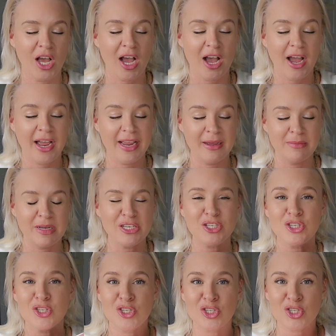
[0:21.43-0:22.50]
I am
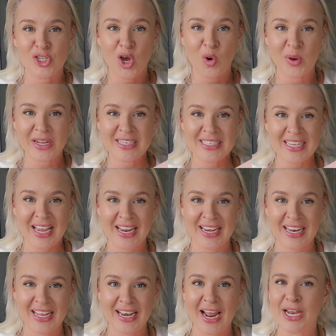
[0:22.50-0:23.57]
so
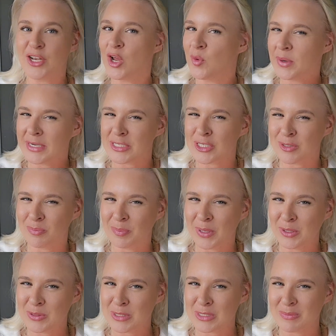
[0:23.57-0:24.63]
excited. I know what it's
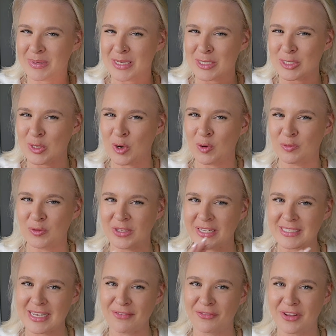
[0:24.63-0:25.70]
supposed to be, so hopefully
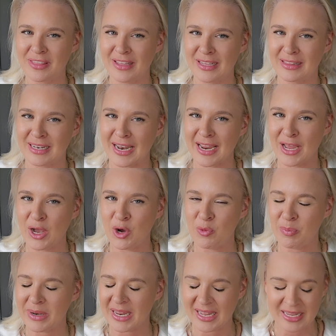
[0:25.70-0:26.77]
it's everything that I
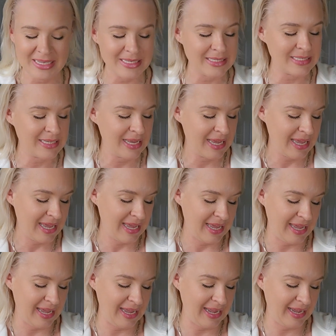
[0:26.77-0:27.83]
hope it is.
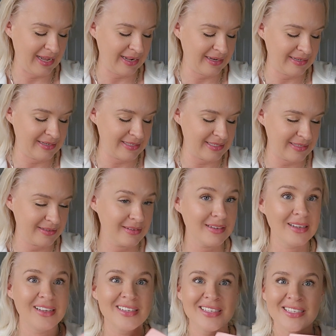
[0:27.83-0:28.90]
And
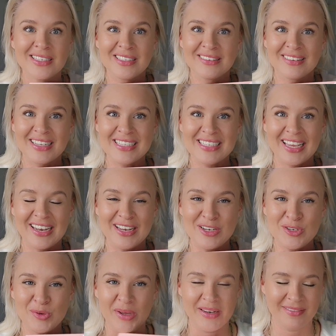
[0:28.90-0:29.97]
let's get
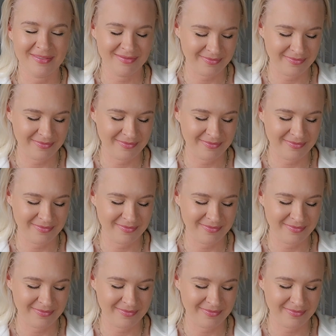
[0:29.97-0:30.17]
into it.